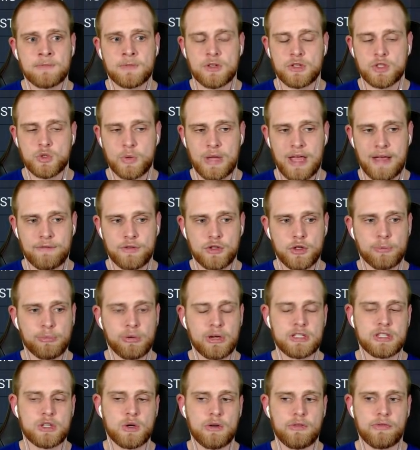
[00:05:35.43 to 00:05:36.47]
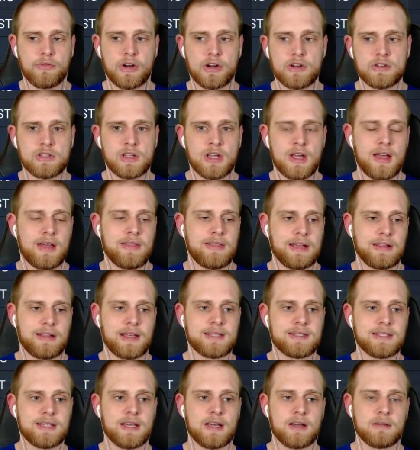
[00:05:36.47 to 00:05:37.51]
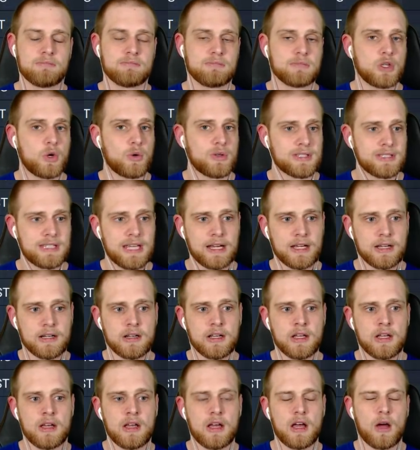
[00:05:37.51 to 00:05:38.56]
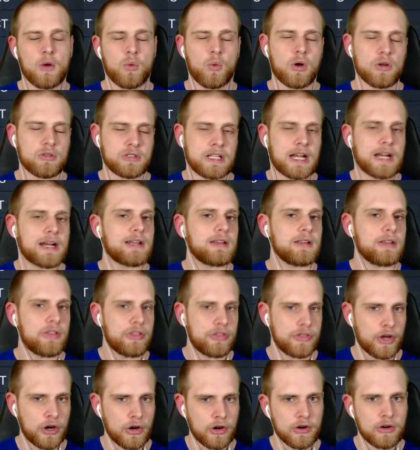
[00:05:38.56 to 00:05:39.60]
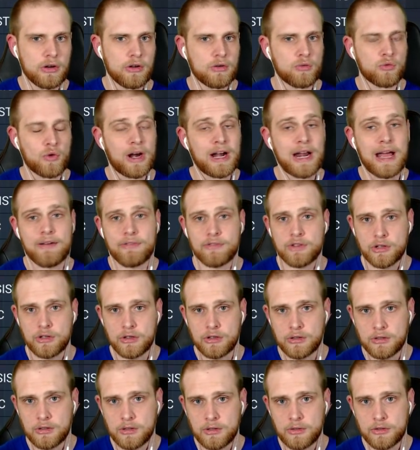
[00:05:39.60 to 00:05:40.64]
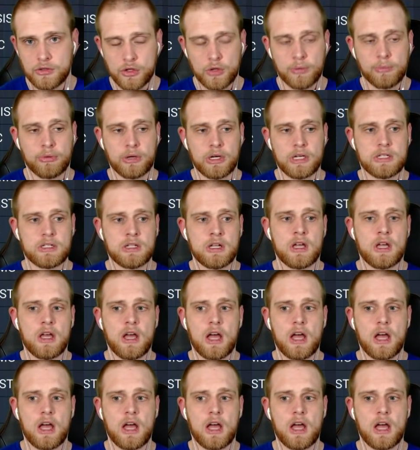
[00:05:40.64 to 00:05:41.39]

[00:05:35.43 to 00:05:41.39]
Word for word: So we have Doom Priest going first, Alessia going second, uh, well, technically third, right after Doom Priest.